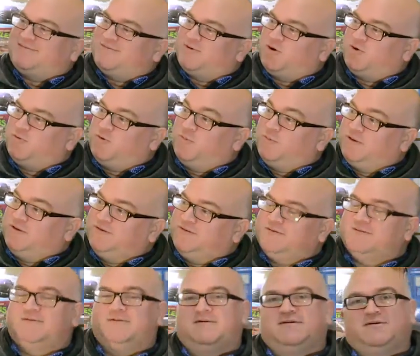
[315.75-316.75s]
or woman
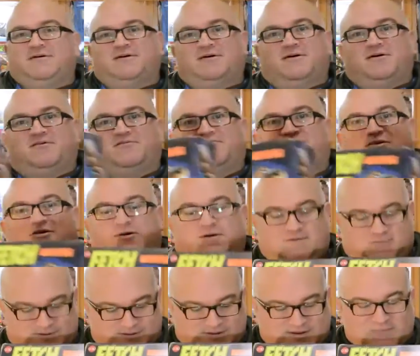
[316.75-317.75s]
of
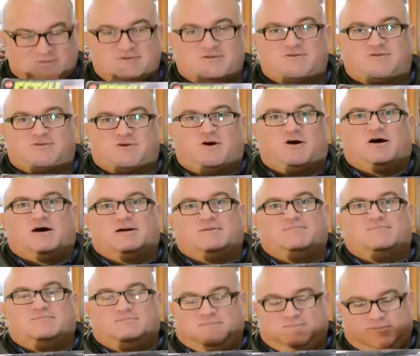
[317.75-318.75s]
limited
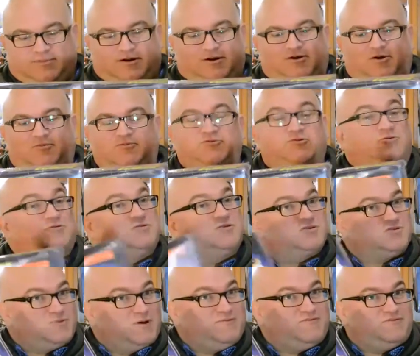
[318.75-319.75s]
time and
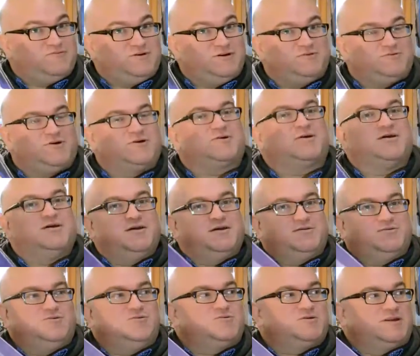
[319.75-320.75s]
opportunities to have a real dog,
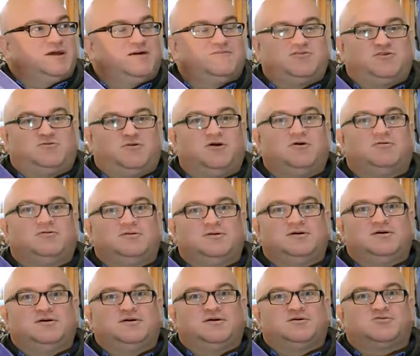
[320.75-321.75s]
you can have your own
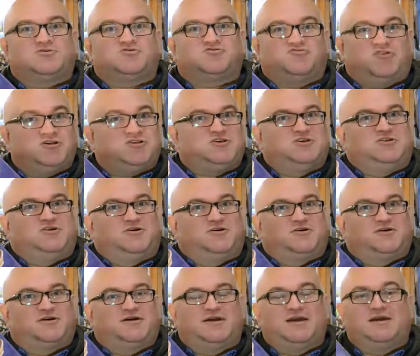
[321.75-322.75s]
stretchy
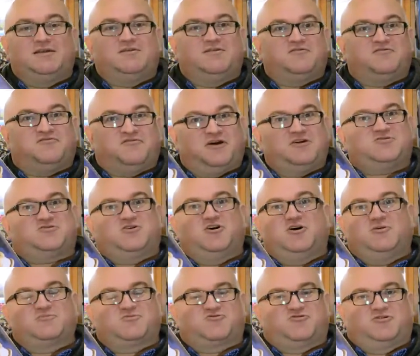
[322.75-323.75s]
dog in Fetch
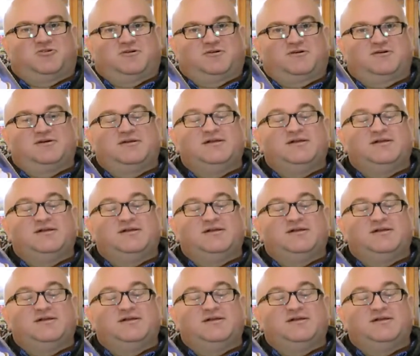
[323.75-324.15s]
Armstrong.